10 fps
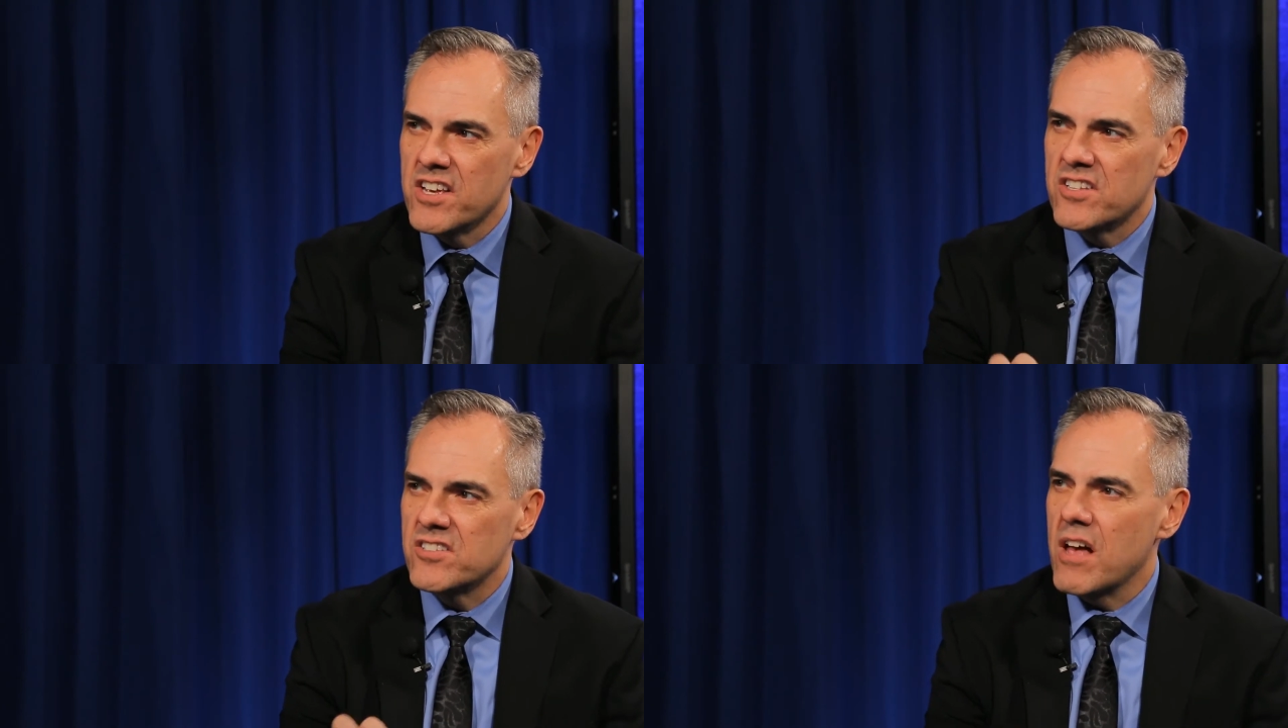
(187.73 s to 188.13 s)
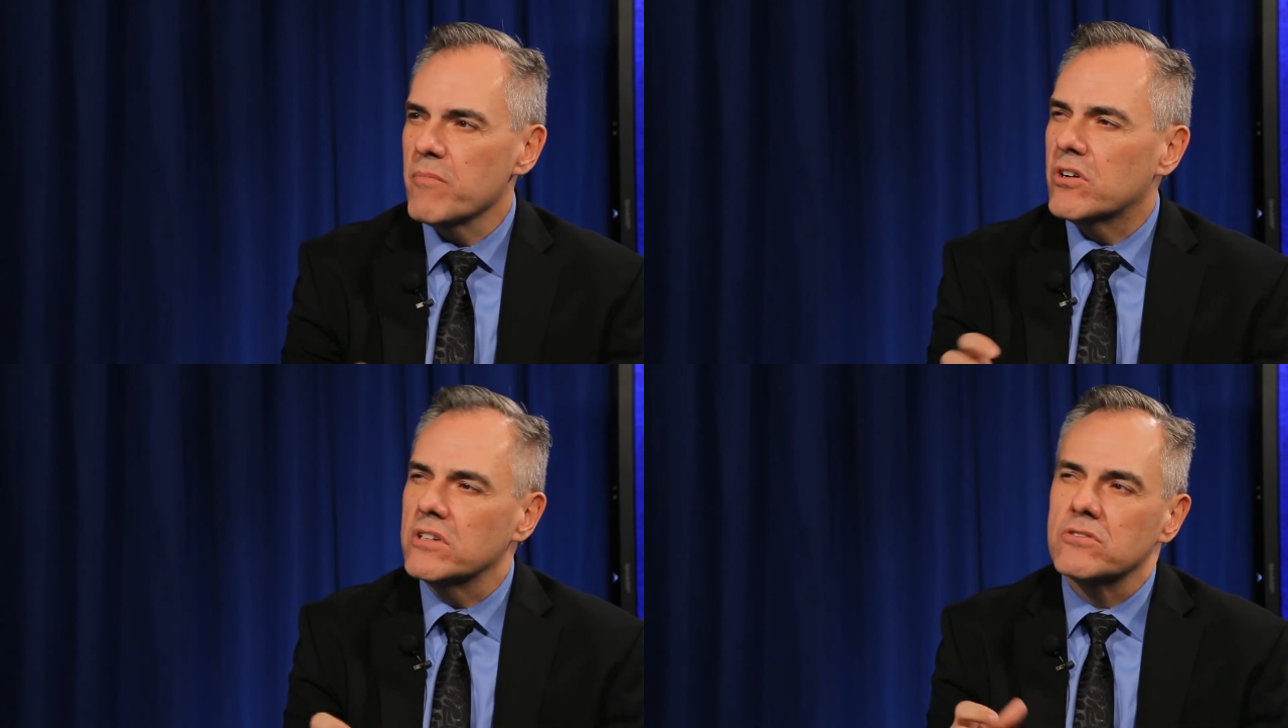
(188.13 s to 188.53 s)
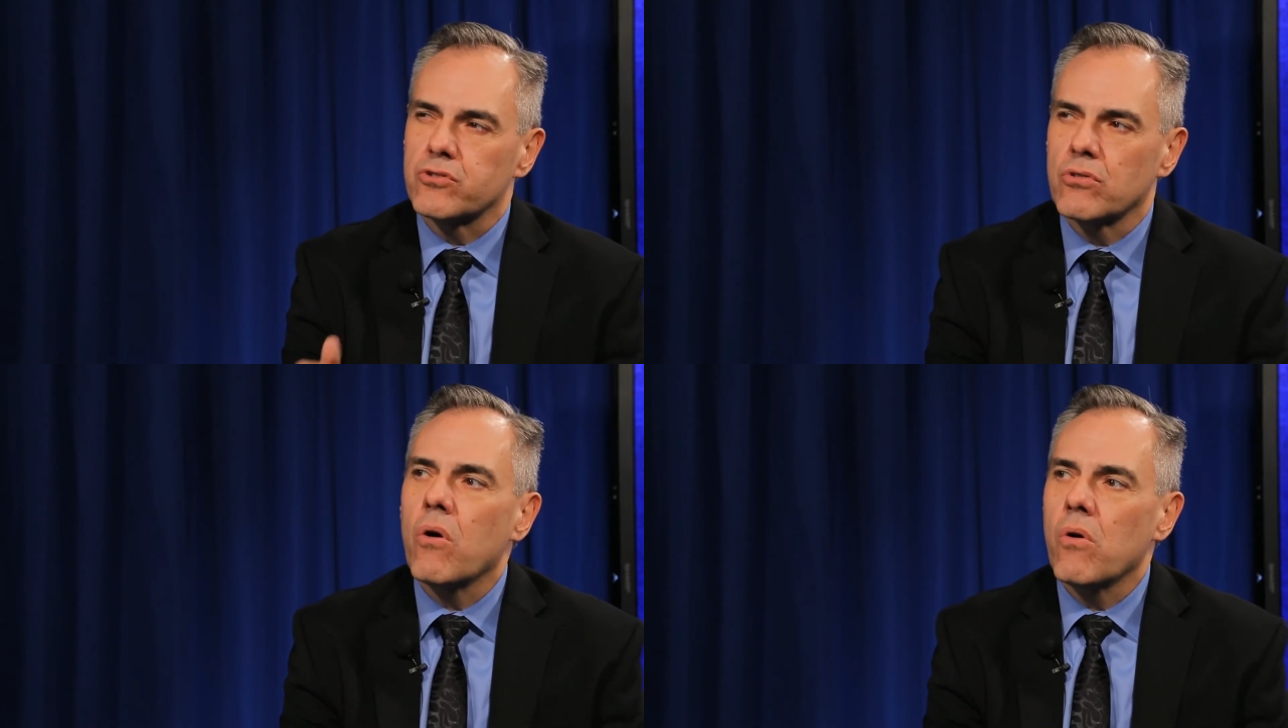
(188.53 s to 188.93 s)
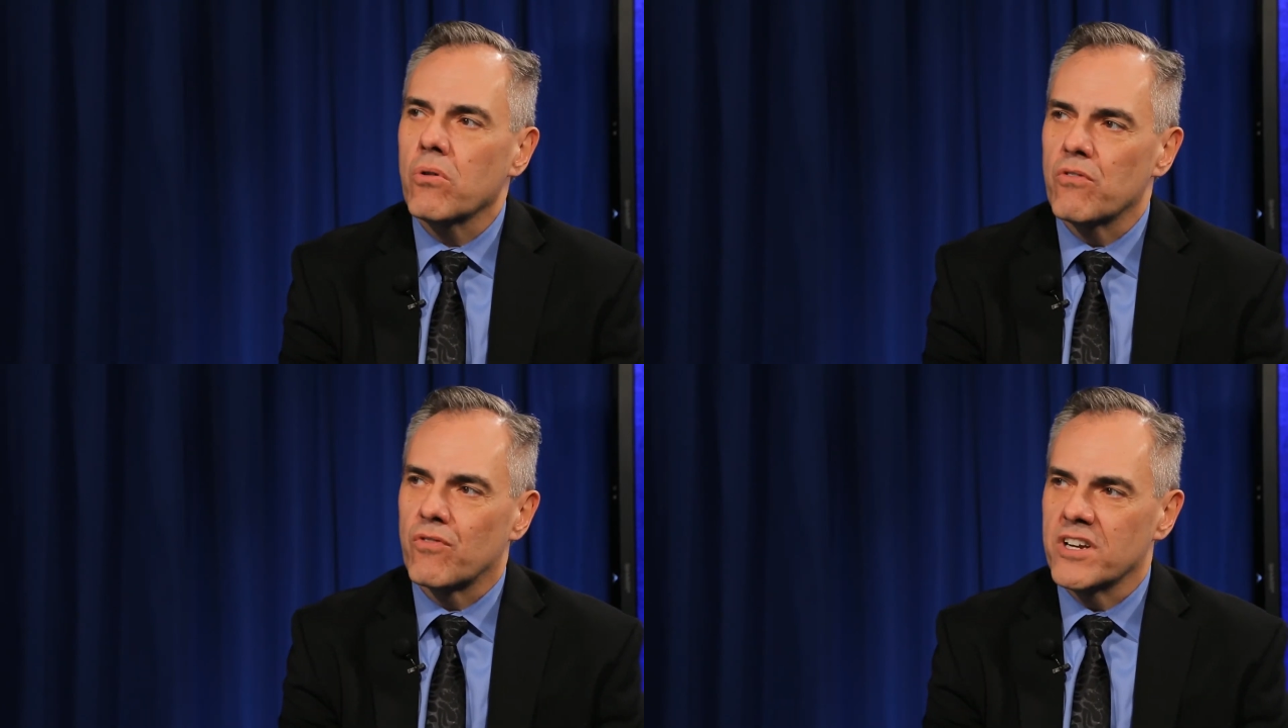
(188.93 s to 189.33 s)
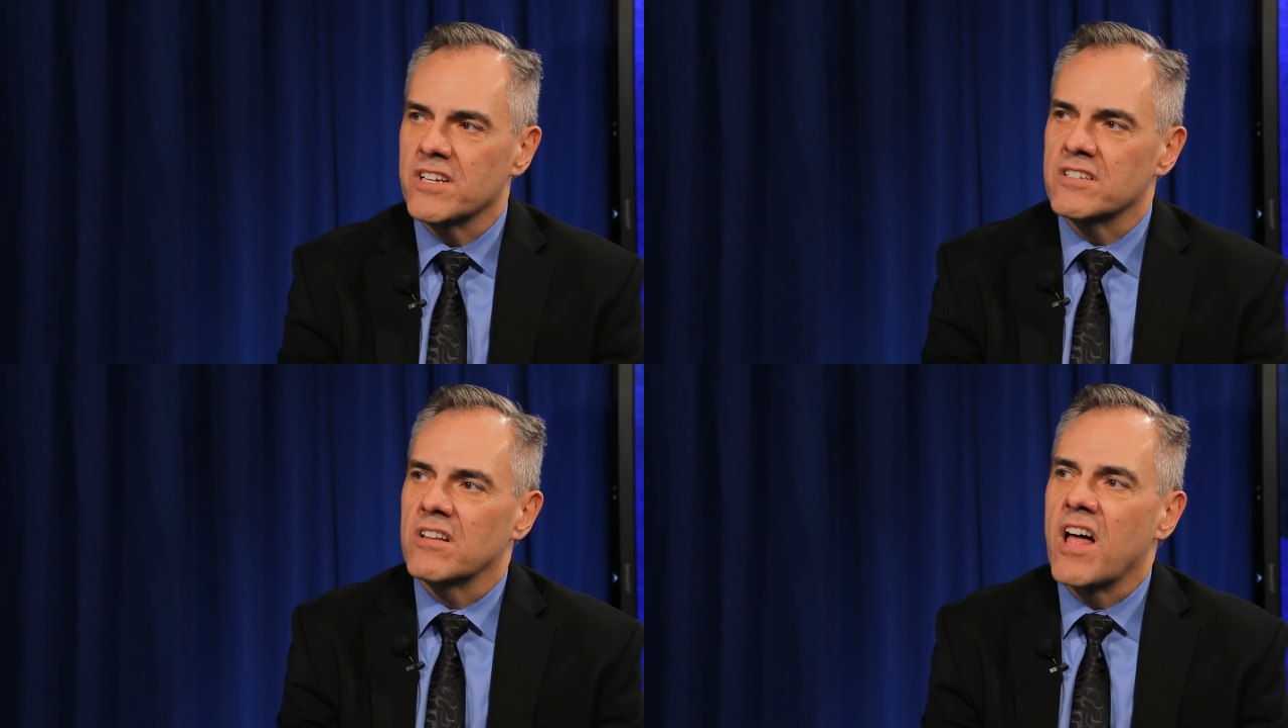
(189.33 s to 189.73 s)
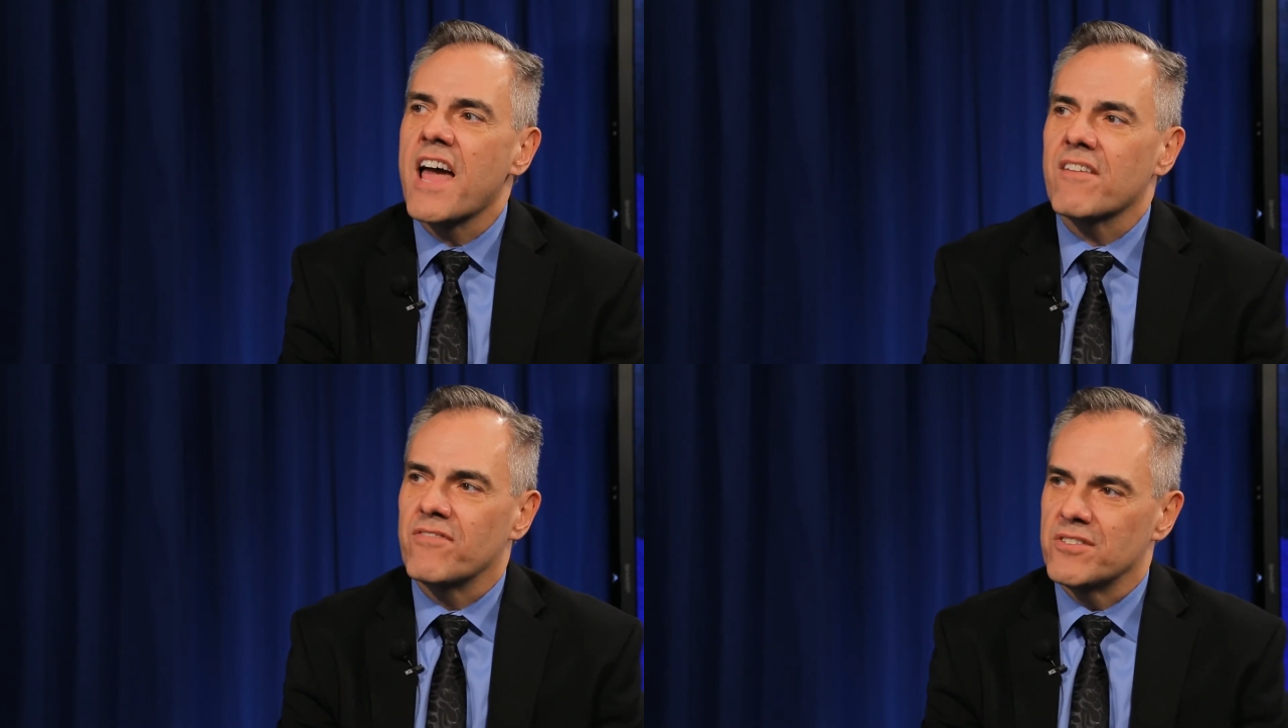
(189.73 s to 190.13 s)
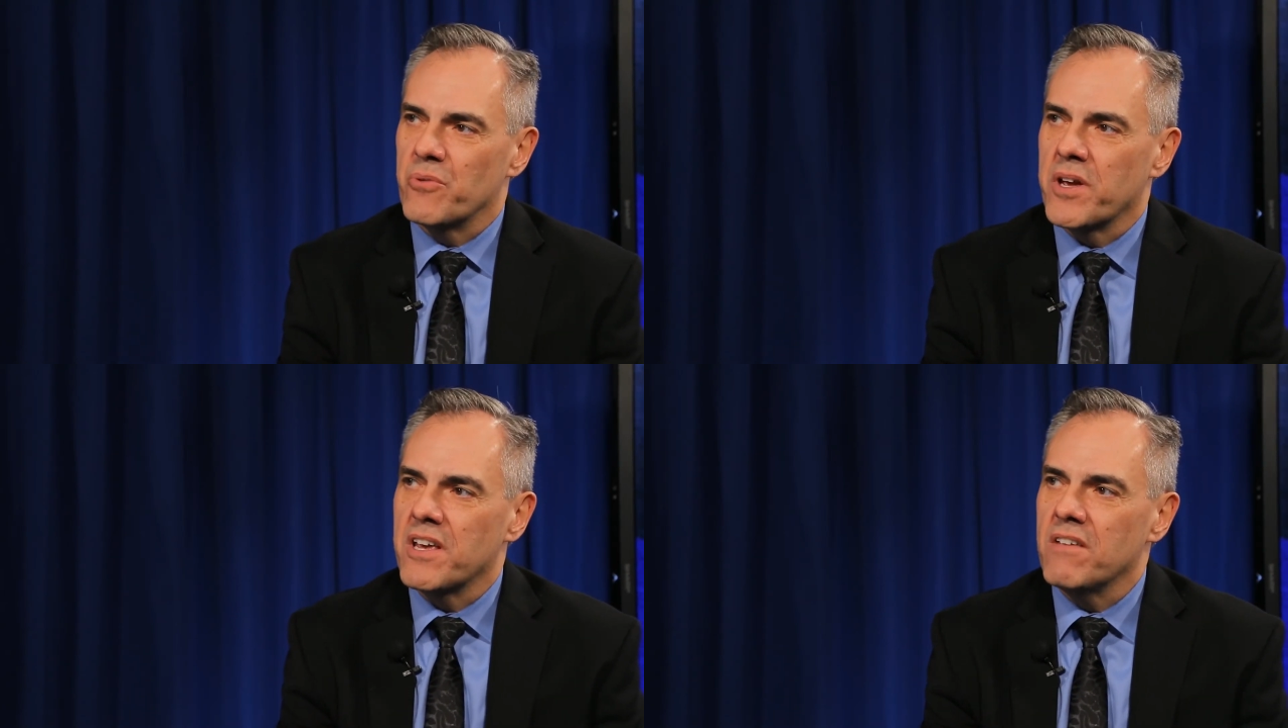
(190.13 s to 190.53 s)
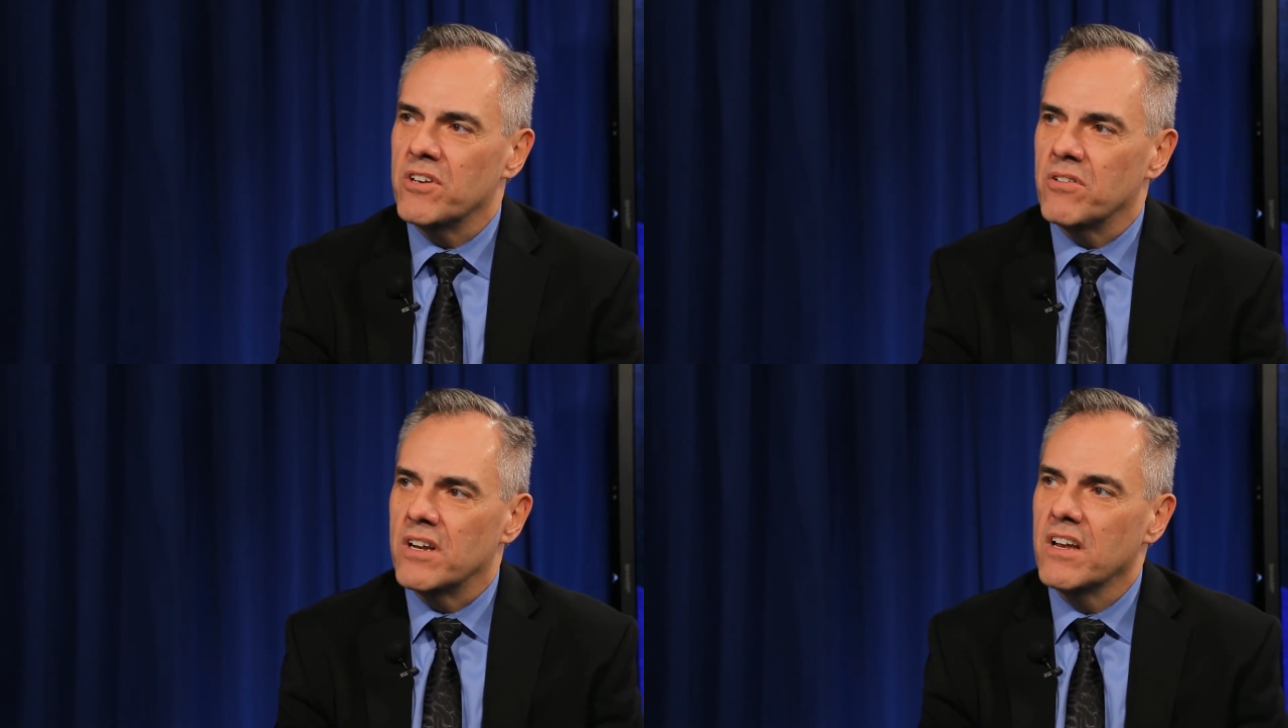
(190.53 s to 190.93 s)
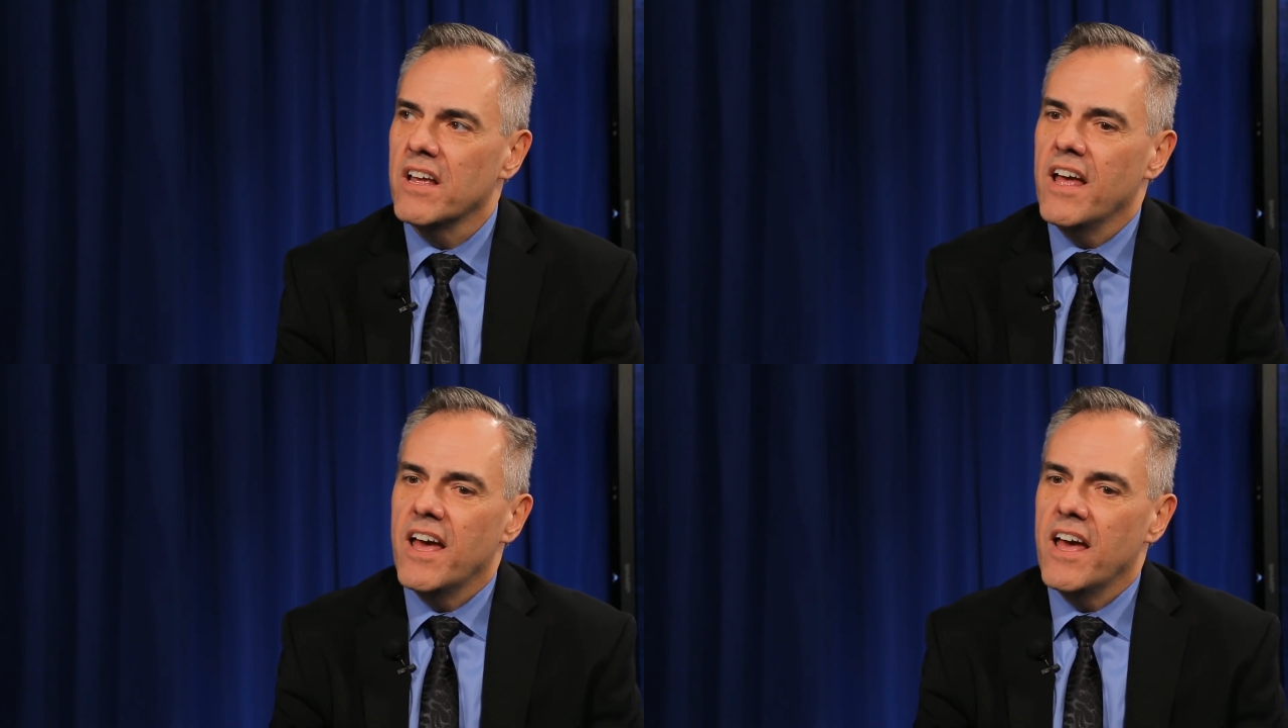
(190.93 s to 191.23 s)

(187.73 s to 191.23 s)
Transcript: some control over his life, is the way he viewed it. Yeah.